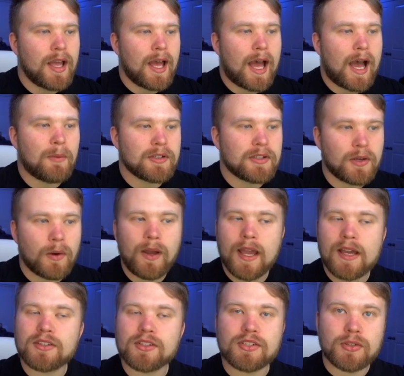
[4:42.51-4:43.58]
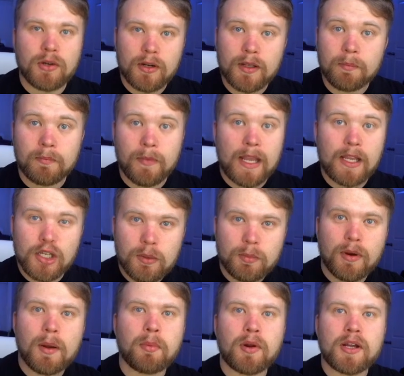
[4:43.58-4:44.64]
I would go ahead and start making your
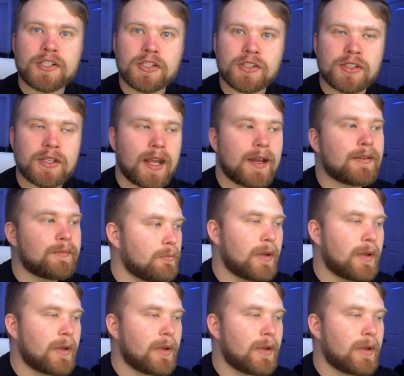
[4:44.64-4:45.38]
preparations now.